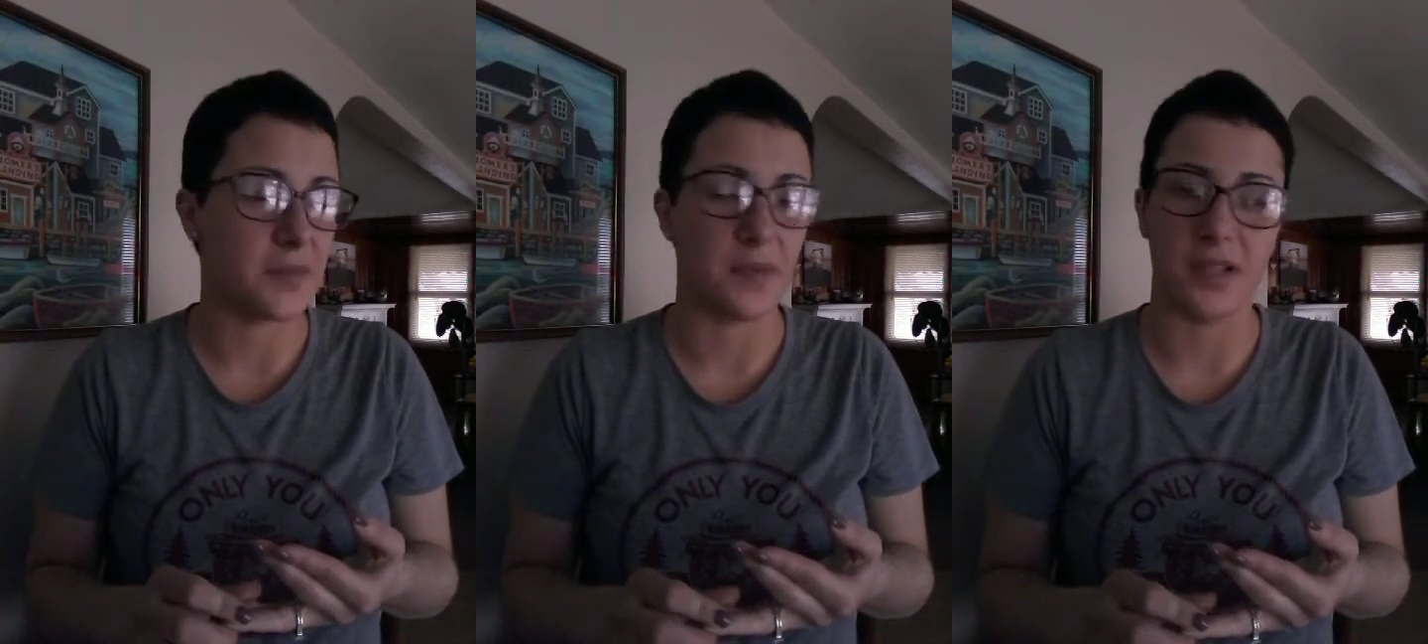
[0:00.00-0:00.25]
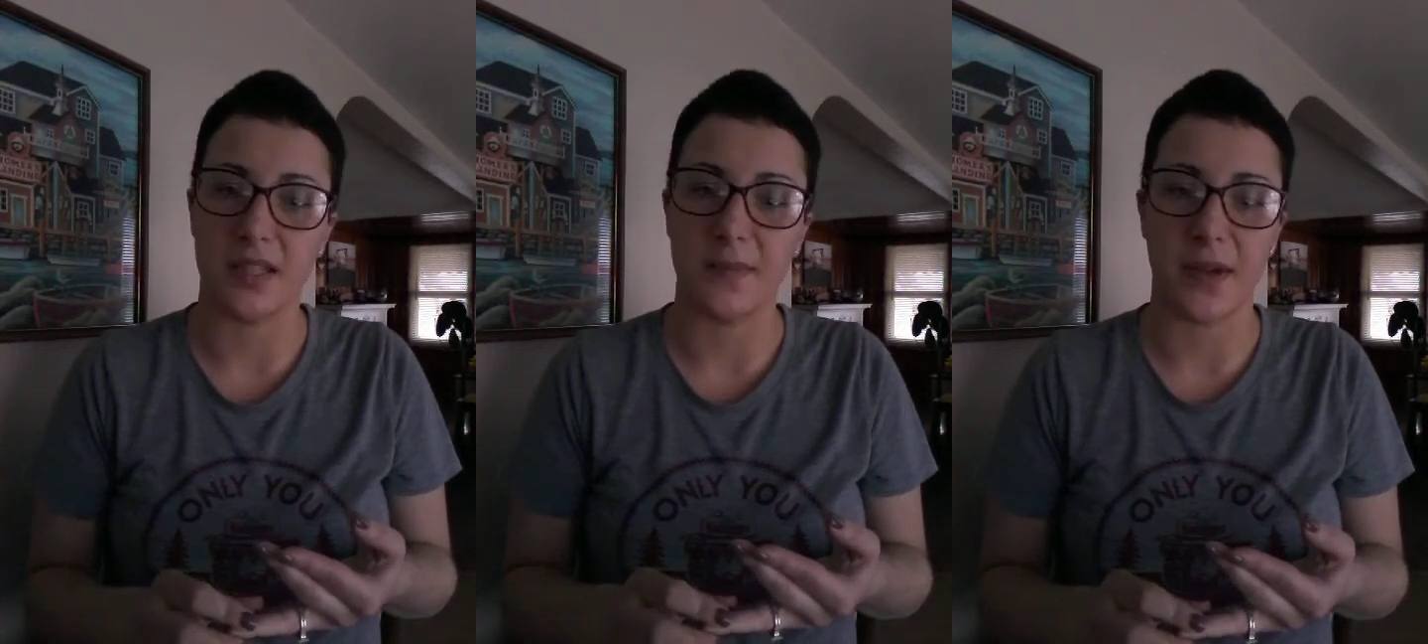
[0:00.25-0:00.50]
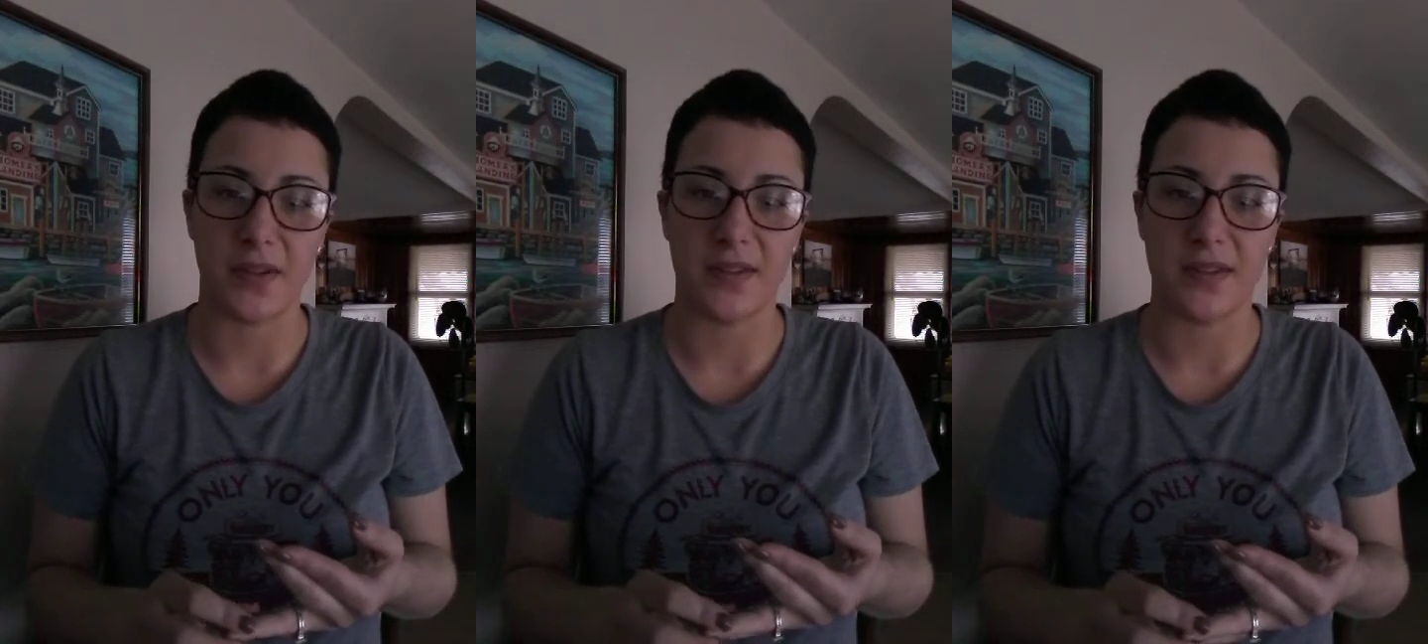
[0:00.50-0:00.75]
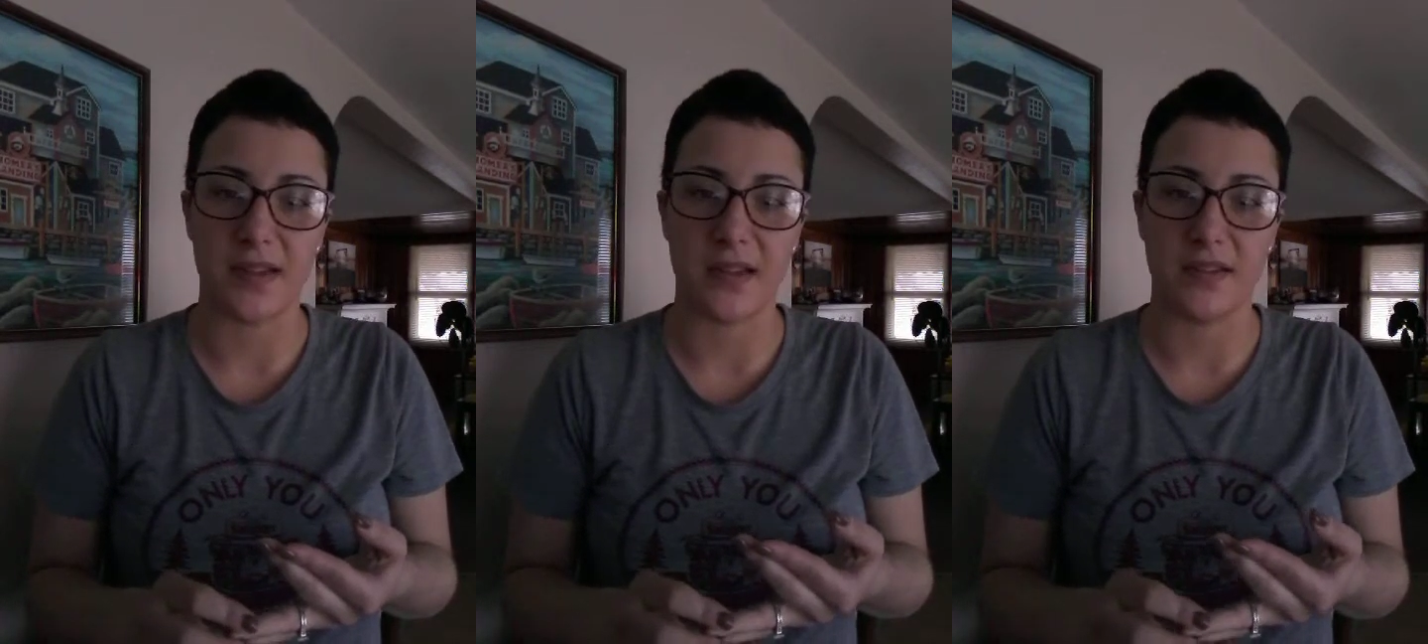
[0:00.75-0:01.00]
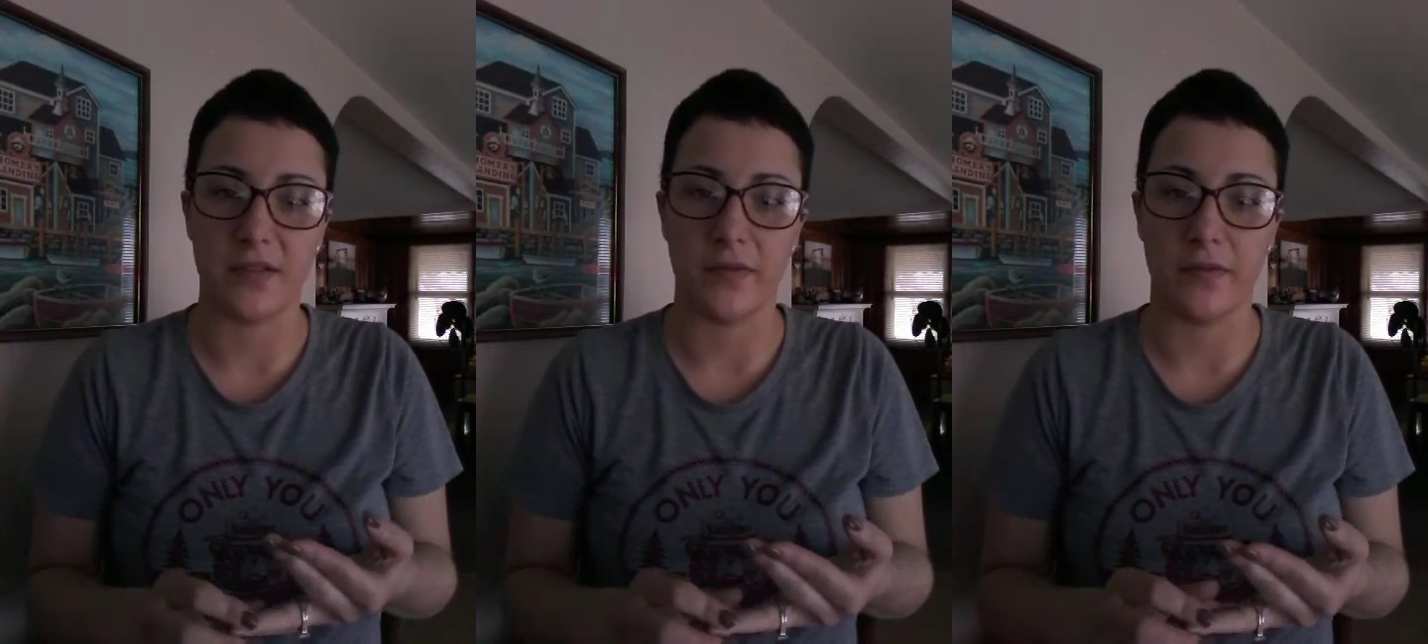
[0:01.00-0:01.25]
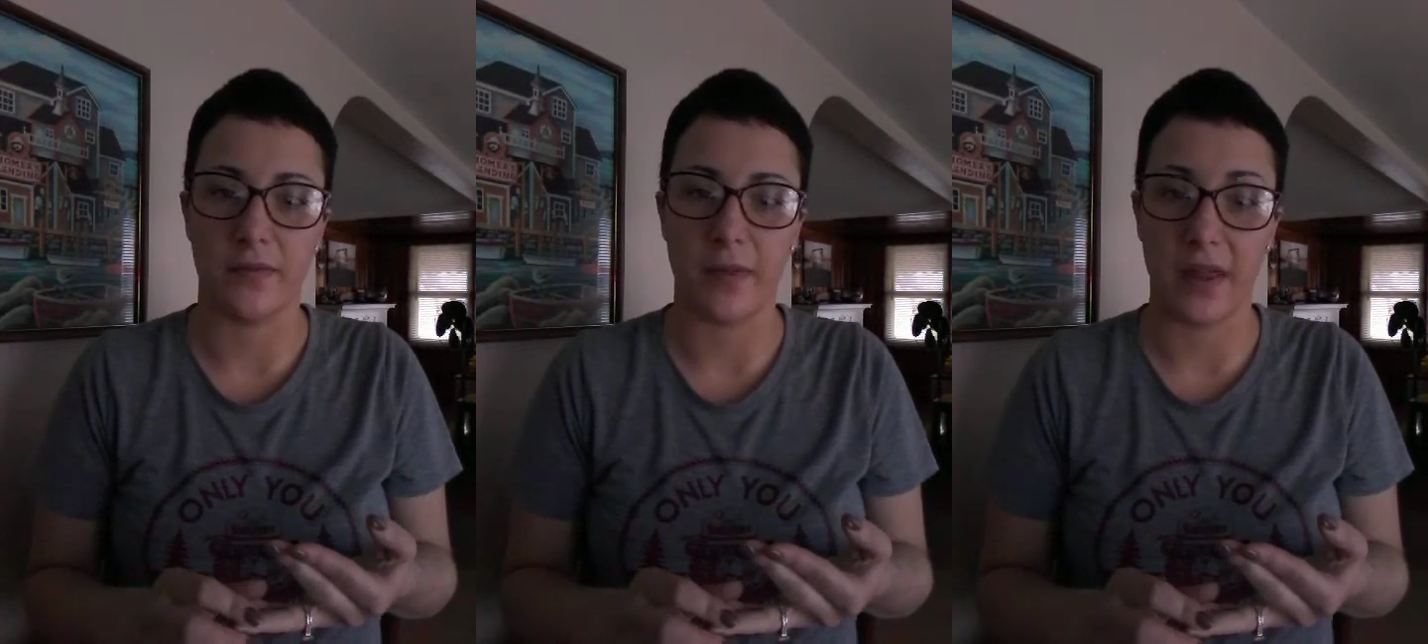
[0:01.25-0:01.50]
but it's about the size of
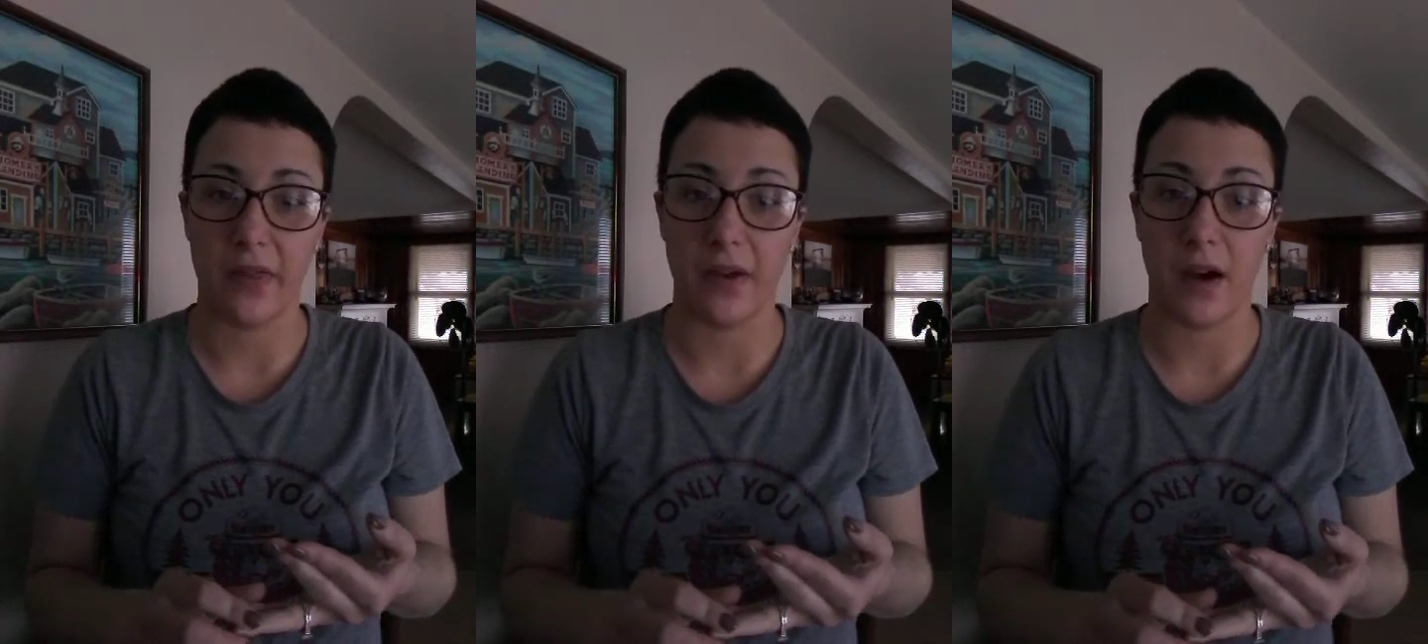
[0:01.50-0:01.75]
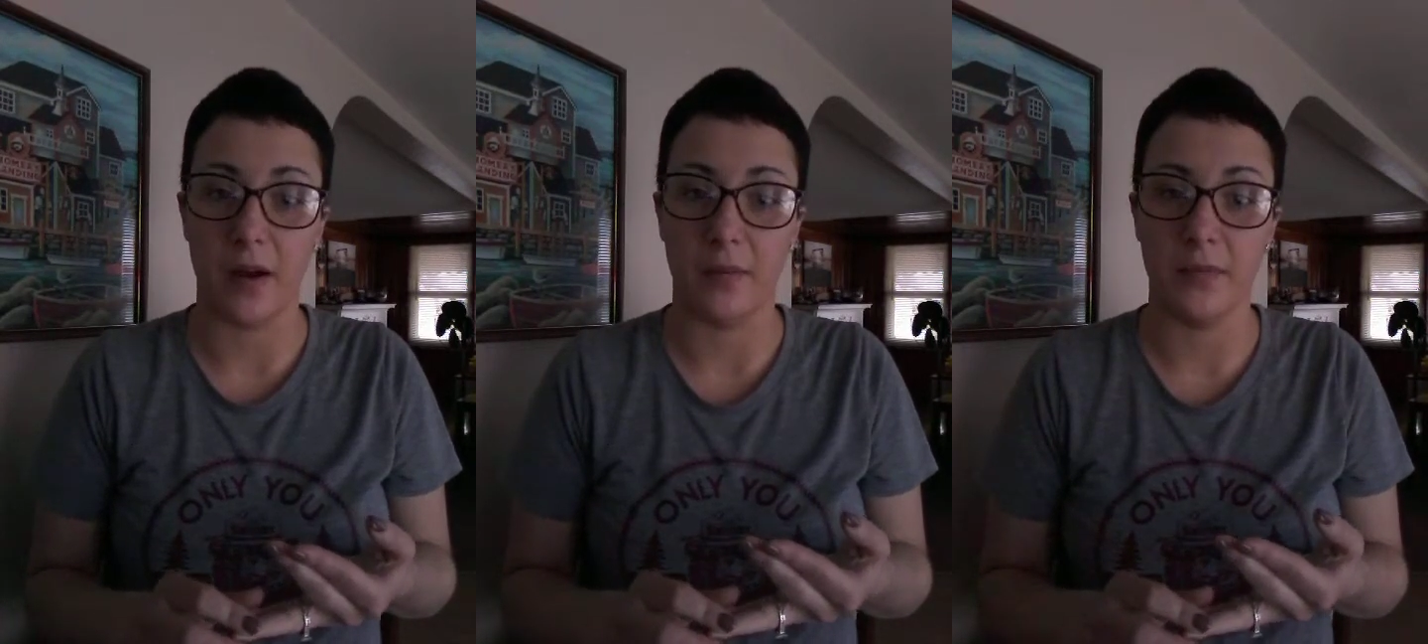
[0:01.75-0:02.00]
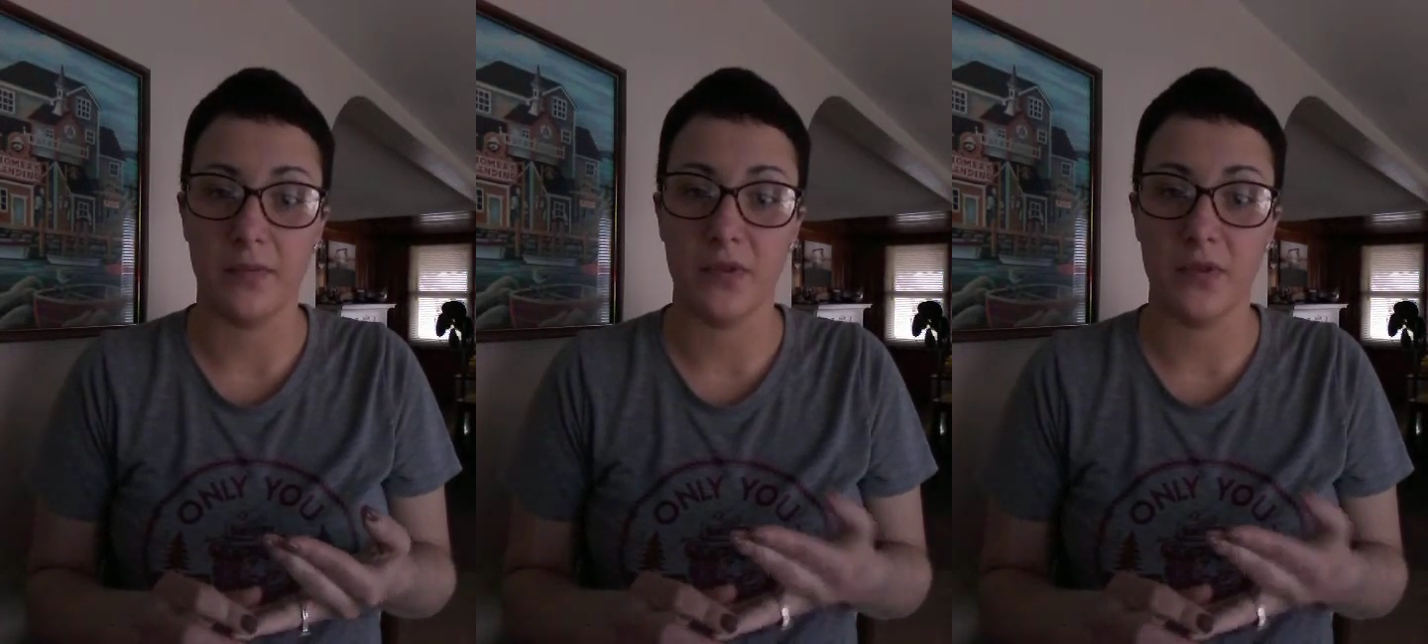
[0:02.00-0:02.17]
my thumb.